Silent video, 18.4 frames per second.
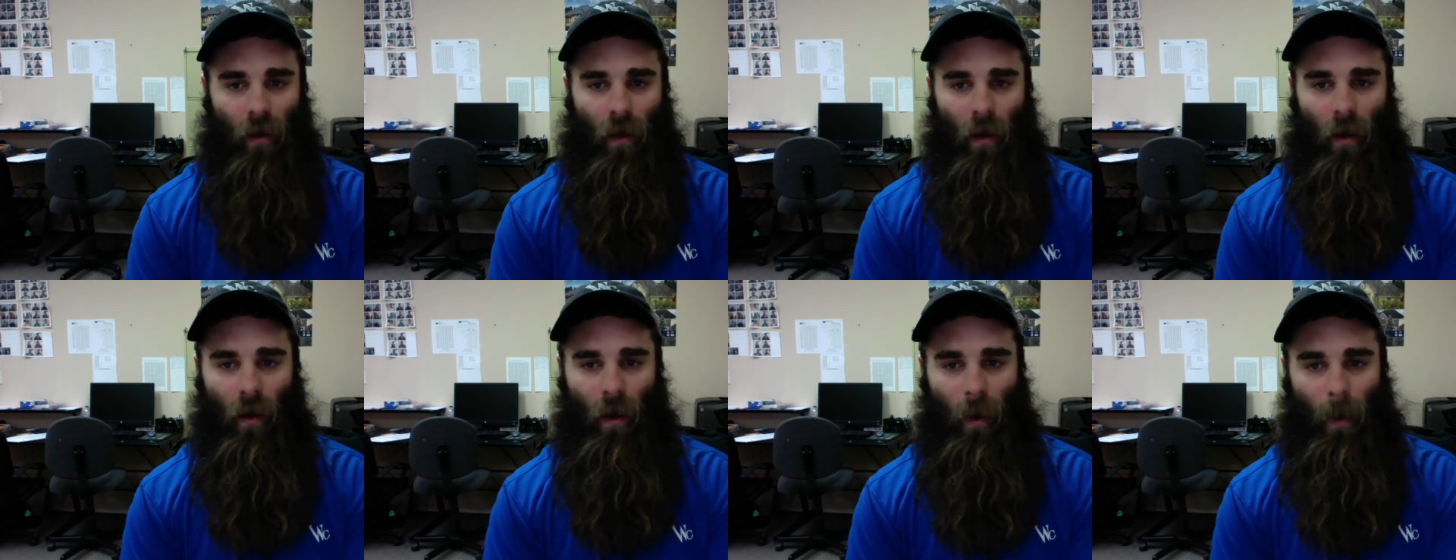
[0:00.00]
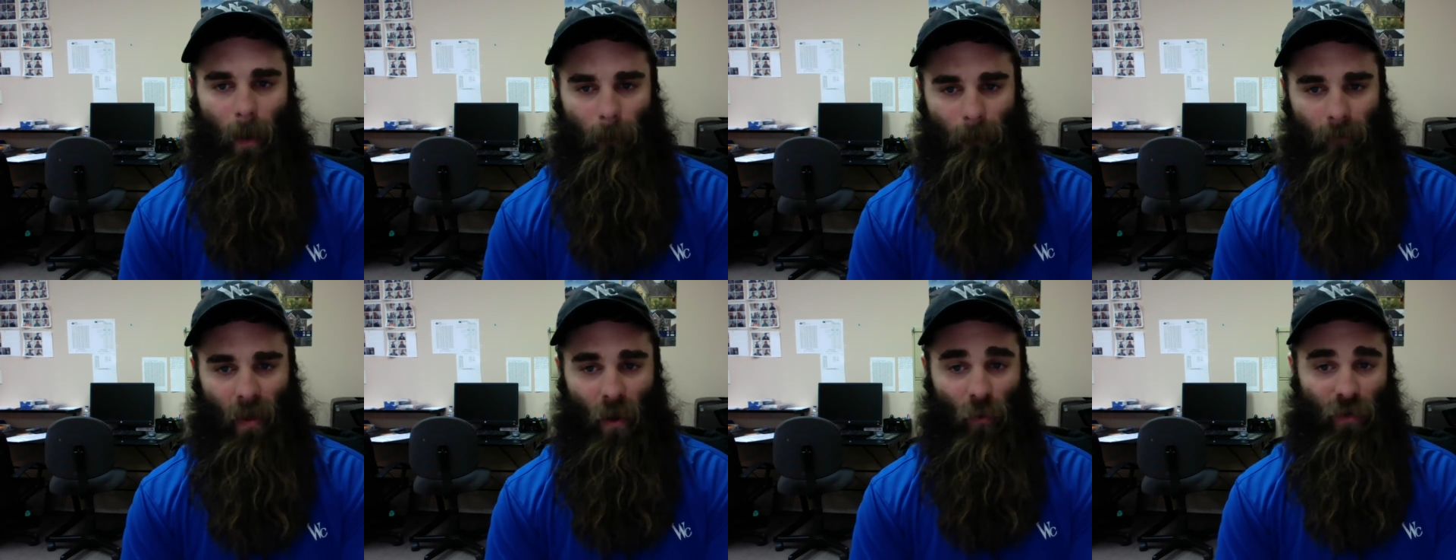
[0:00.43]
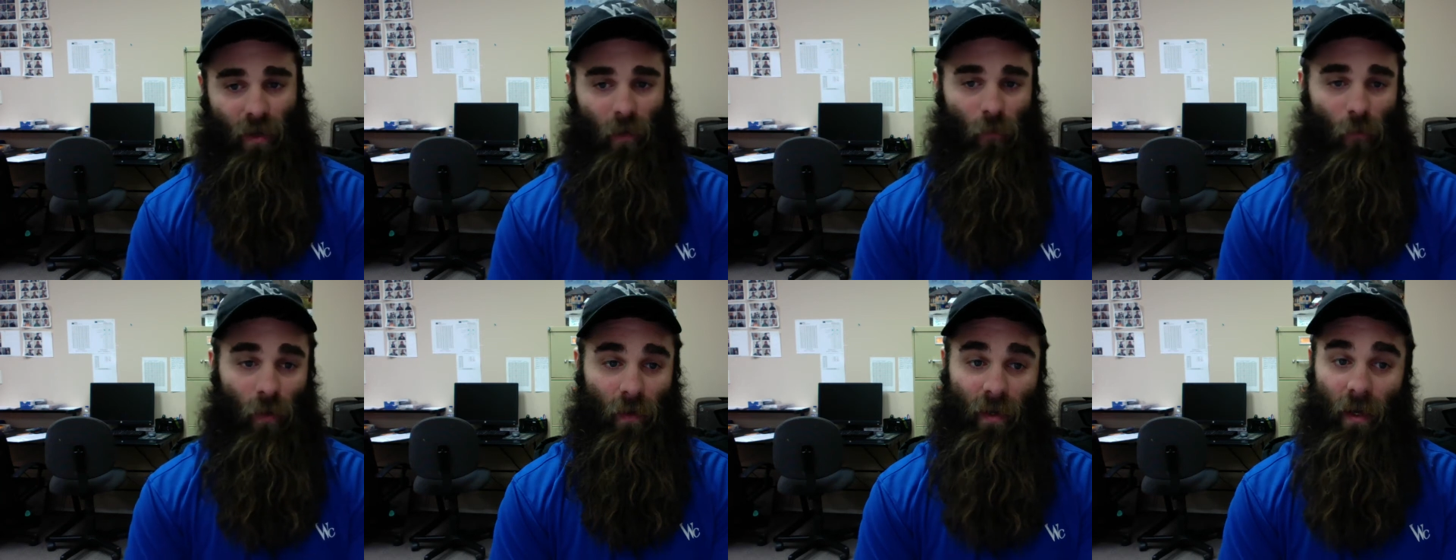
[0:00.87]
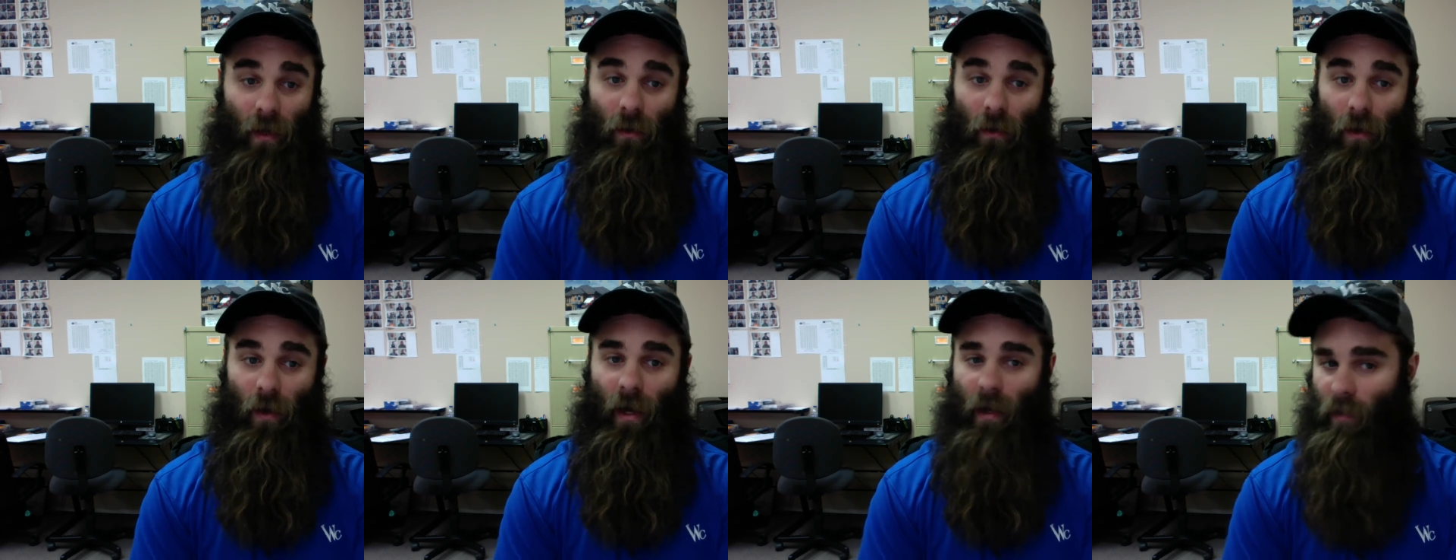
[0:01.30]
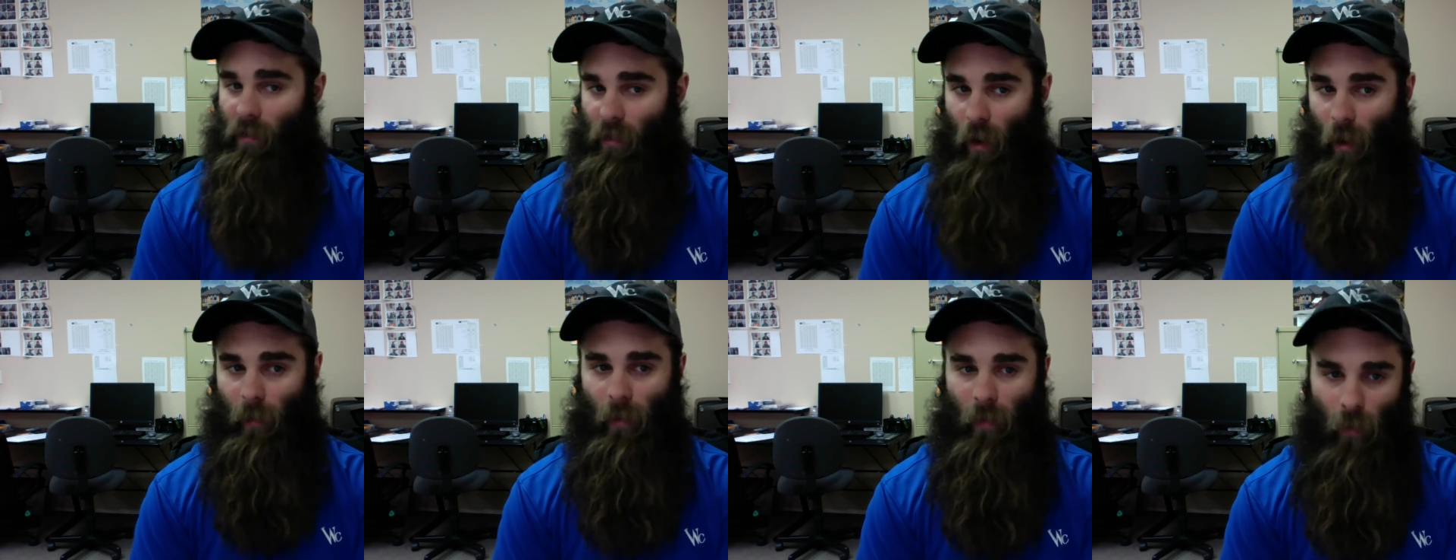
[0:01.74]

I would definitely take a look at Adobe